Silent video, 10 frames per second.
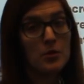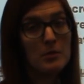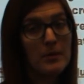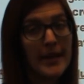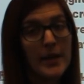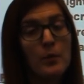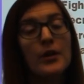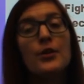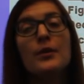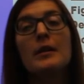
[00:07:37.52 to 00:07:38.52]
multiplier, where
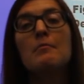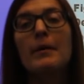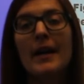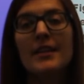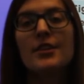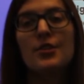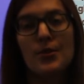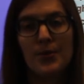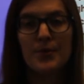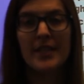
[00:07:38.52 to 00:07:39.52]
you combine the
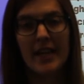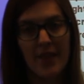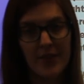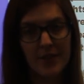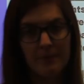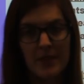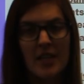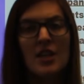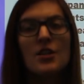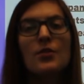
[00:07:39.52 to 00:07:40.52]
two together.
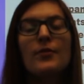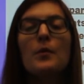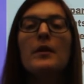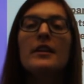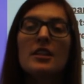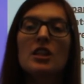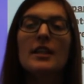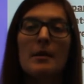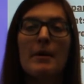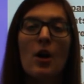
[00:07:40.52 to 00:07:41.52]
So if I wanted to look
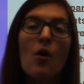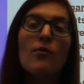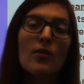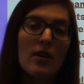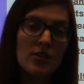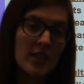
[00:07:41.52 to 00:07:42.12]
at my overall